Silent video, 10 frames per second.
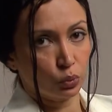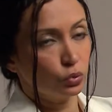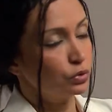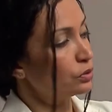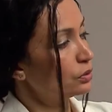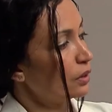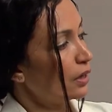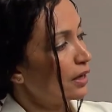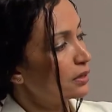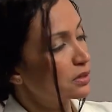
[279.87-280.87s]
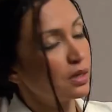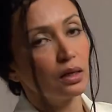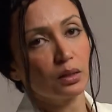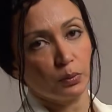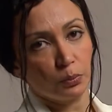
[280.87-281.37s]
and won't do anything
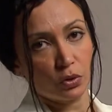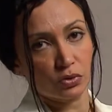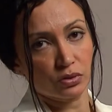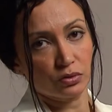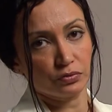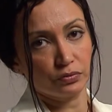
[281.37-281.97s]
against it.